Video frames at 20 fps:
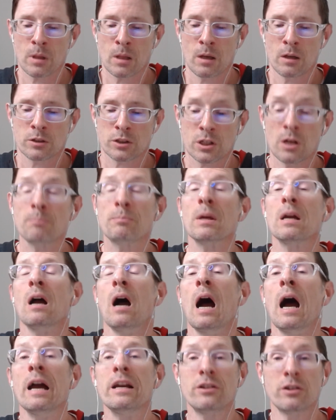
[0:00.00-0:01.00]
Something
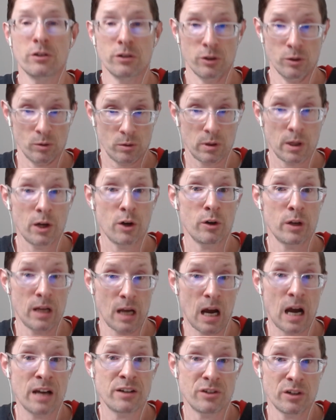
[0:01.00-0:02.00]
I should do, clarity
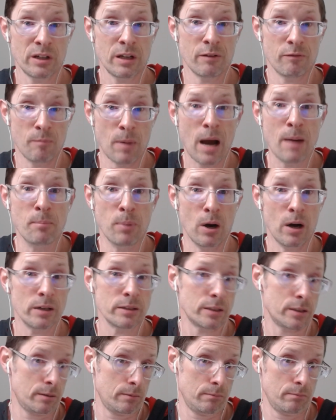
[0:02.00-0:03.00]
I should give my
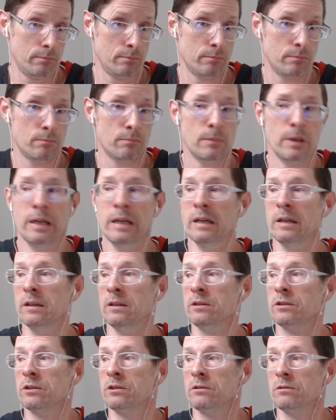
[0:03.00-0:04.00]
boss,
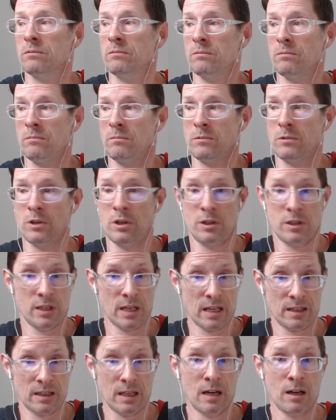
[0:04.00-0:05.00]
is to
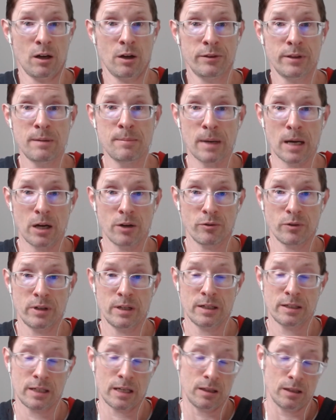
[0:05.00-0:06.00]
set that healthy boundary
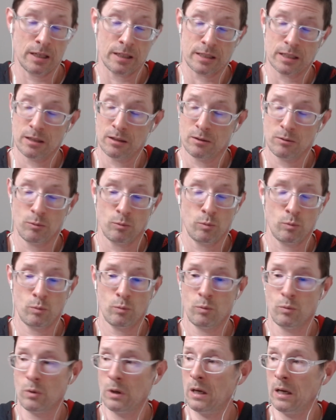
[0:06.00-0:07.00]
and say, listen,
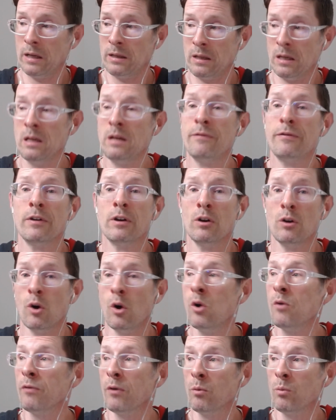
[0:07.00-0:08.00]
even
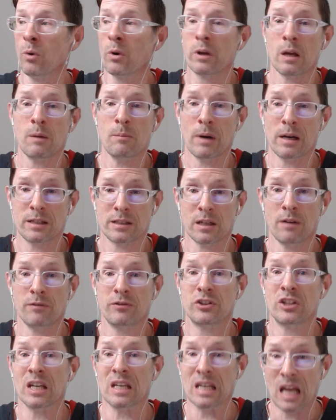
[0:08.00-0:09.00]
overworking myself
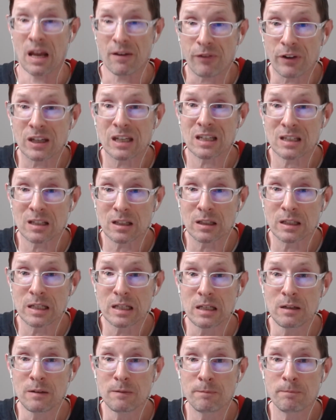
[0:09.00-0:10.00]

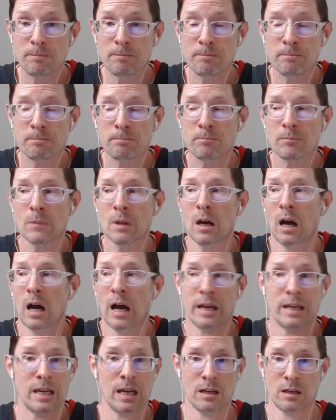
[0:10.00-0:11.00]
significantly,
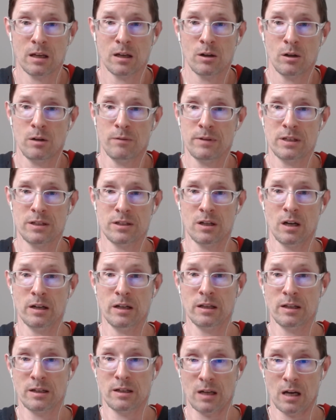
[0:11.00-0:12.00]
I can't get all these done
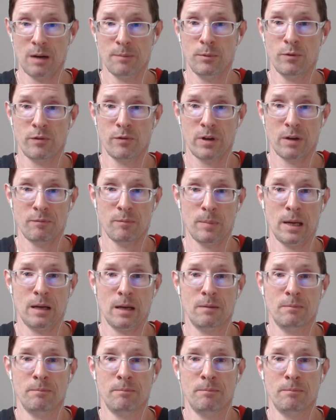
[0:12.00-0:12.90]
in the time you've given me.